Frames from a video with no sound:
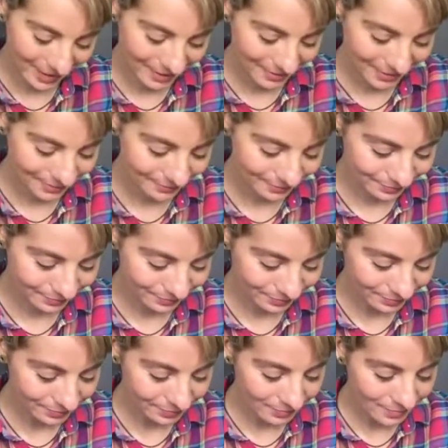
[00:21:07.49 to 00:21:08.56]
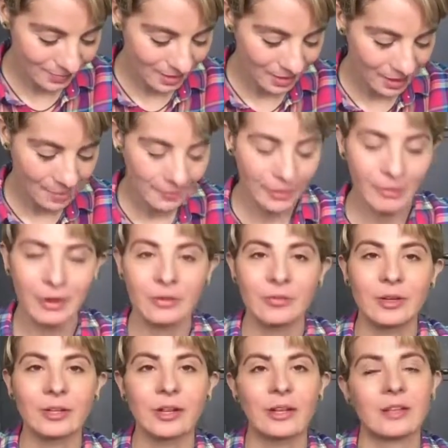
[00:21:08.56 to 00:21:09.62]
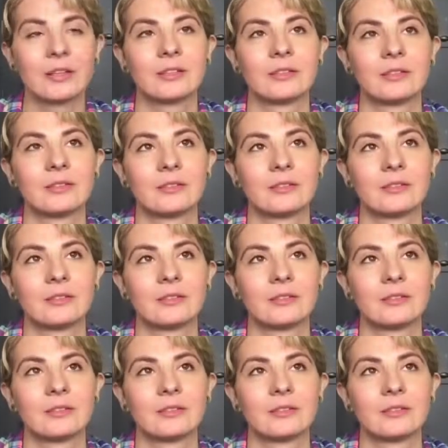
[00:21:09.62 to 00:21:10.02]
Anyway, but I want to read like